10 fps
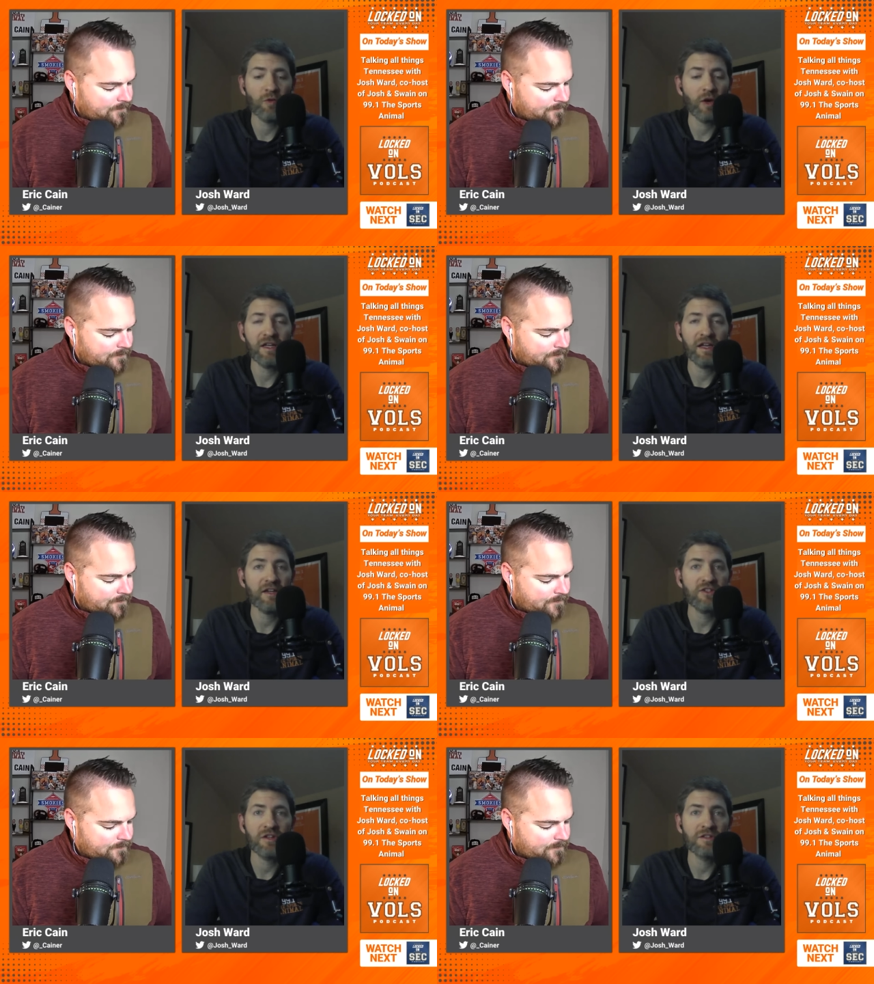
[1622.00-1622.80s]
Speaker 1: a great
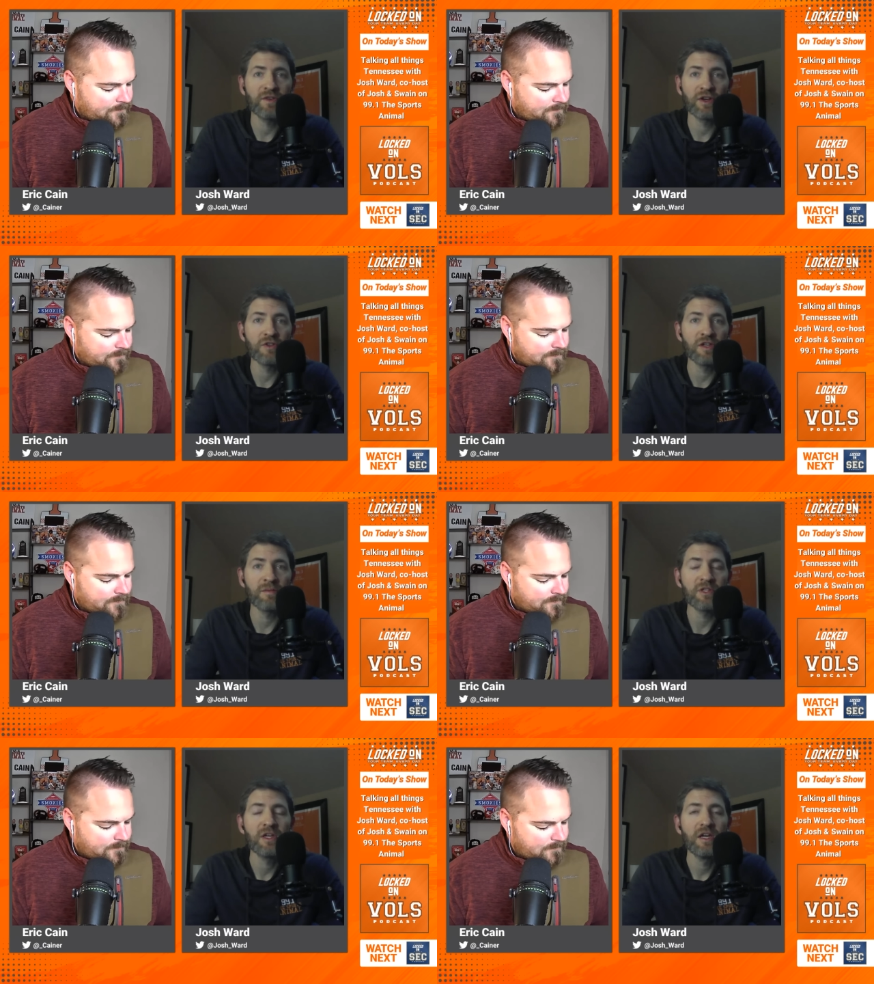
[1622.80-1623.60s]
catch on his
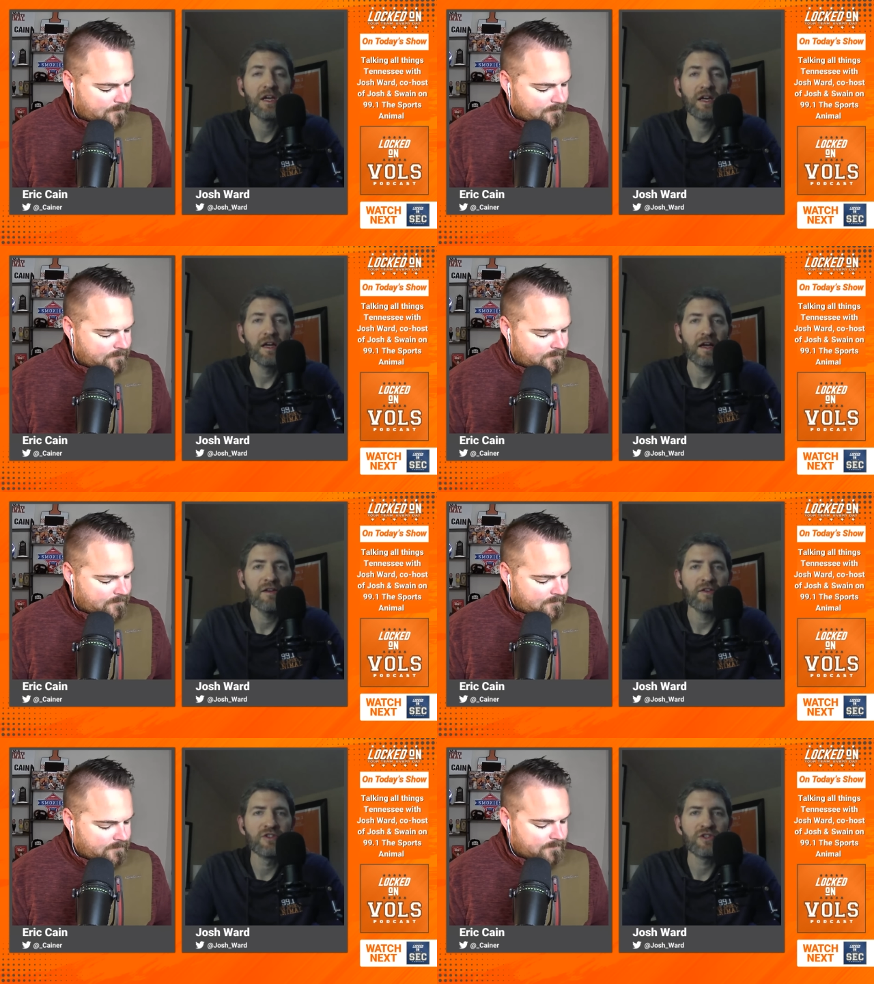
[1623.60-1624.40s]
fingertips.
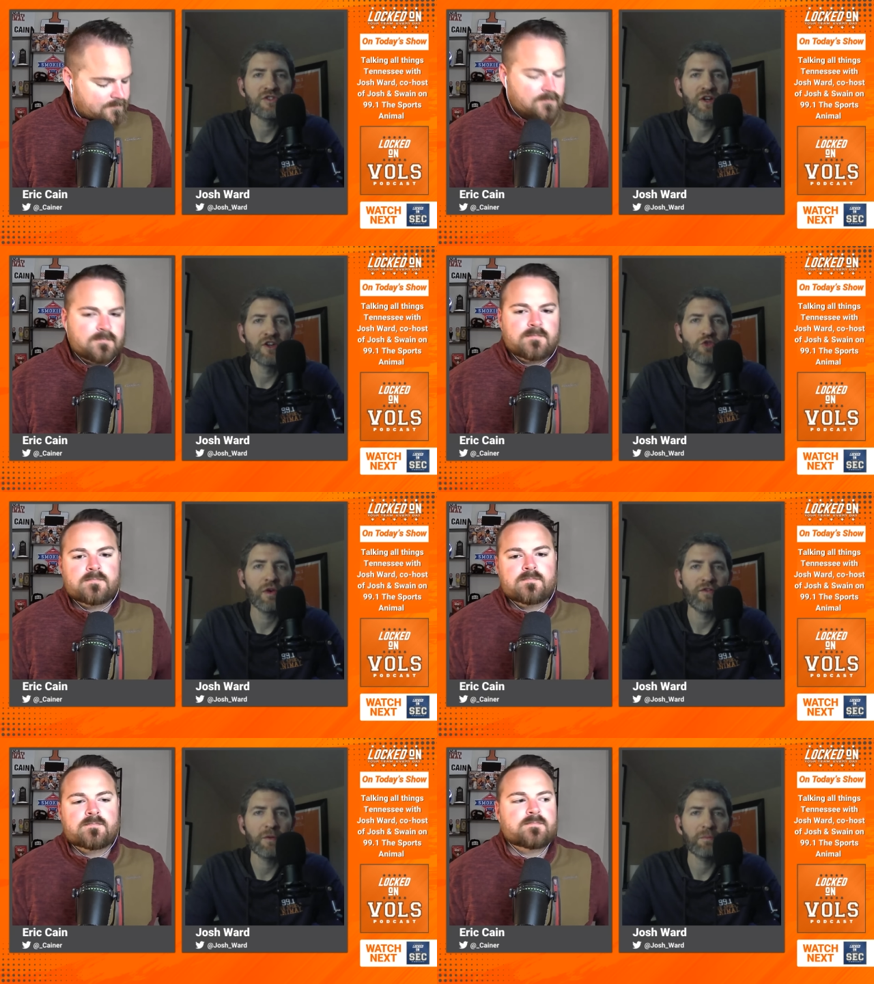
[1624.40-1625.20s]
It was just a
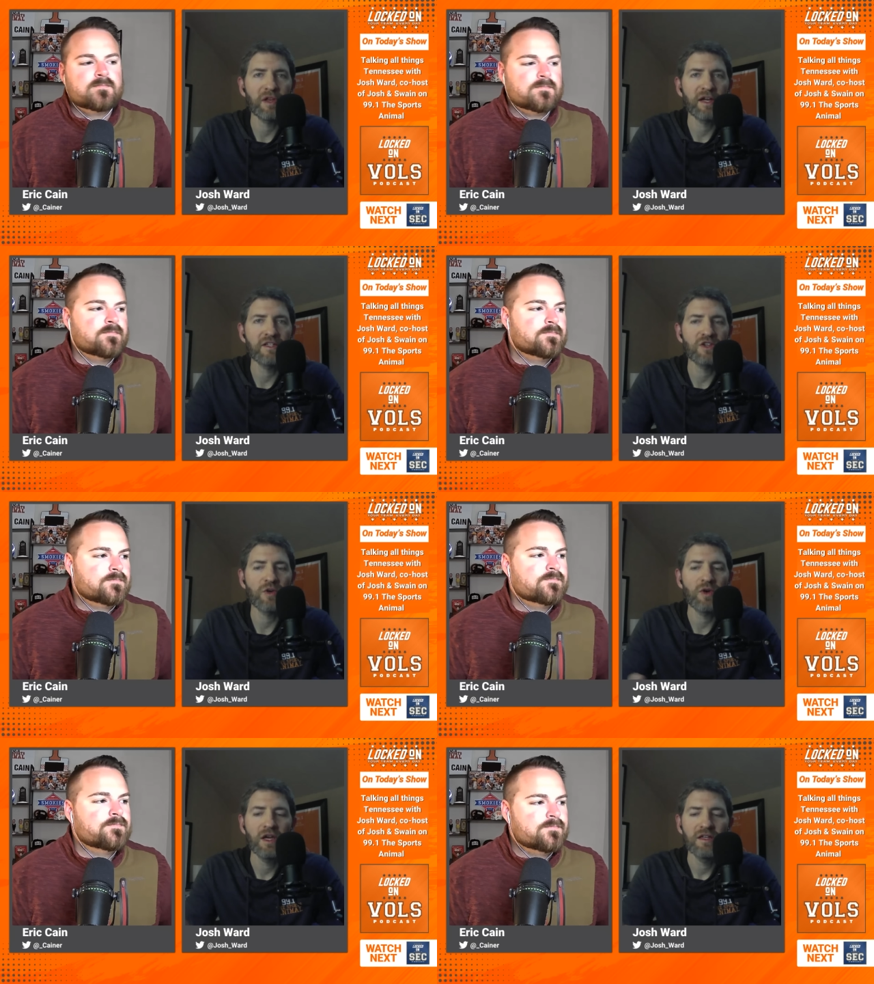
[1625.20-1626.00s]
terrific play.
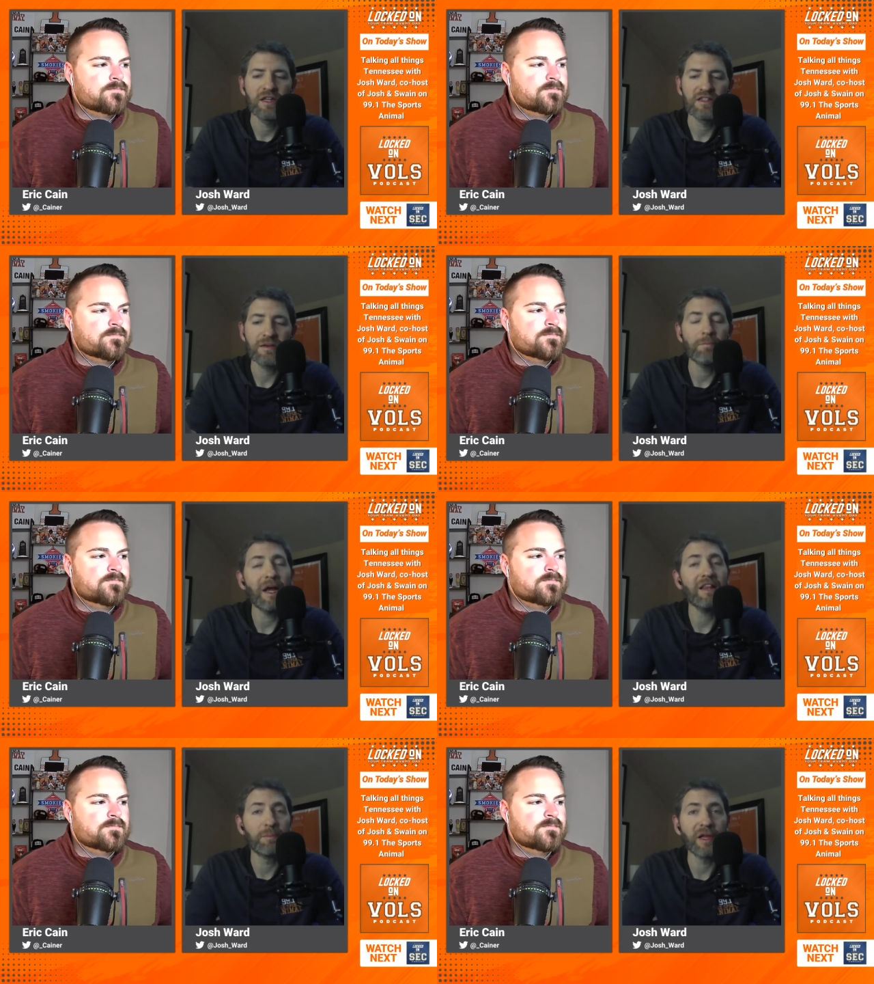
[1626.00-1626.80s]
So Tennessee
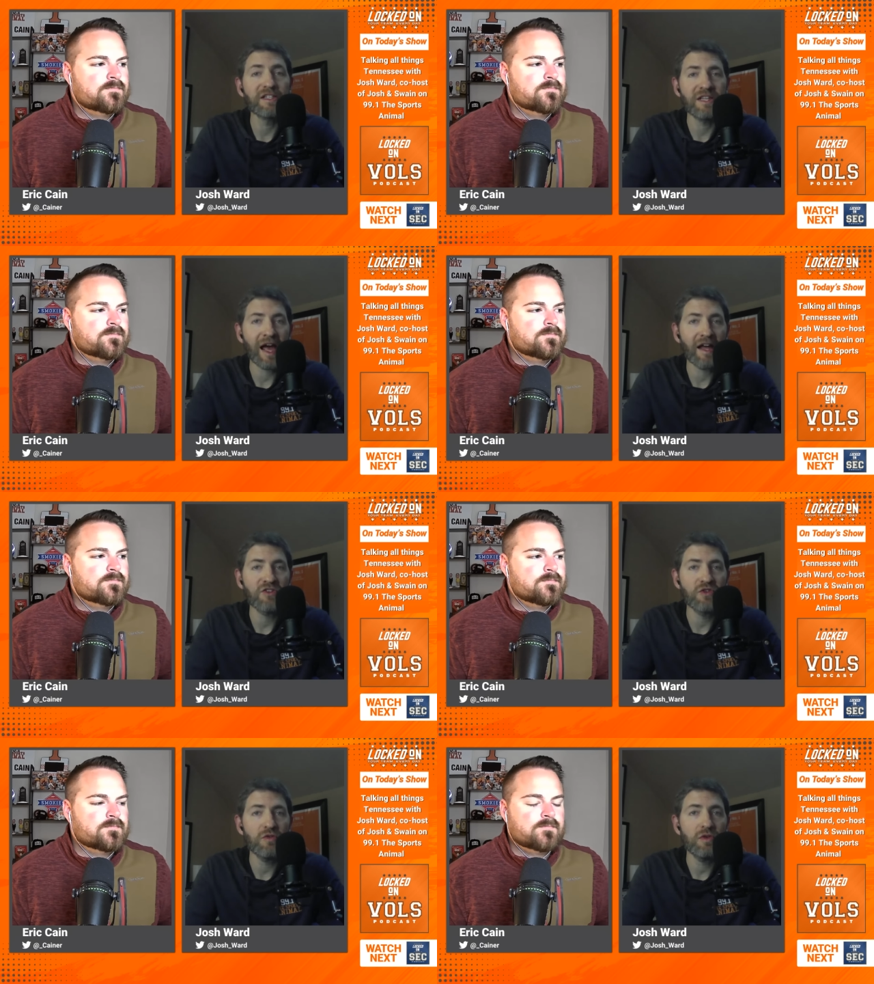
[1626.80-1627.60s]
made the plays it had
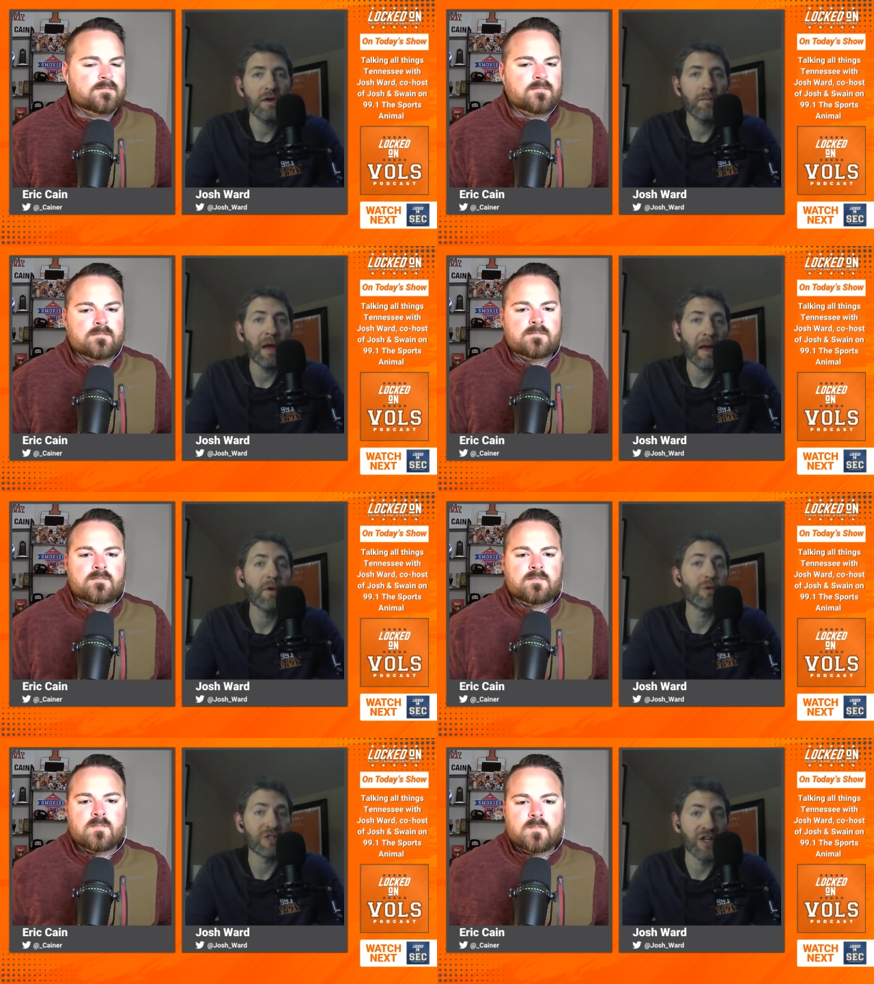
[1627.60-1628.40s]
to.
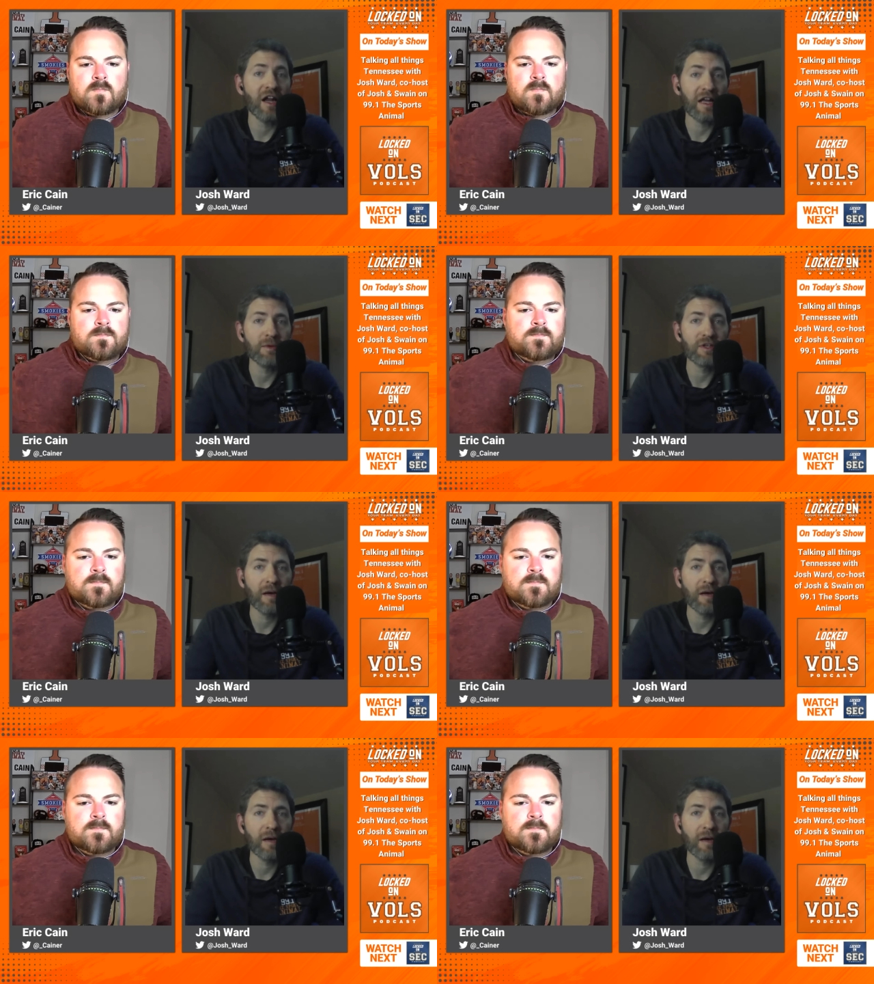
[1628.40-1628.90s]
Bama was not able to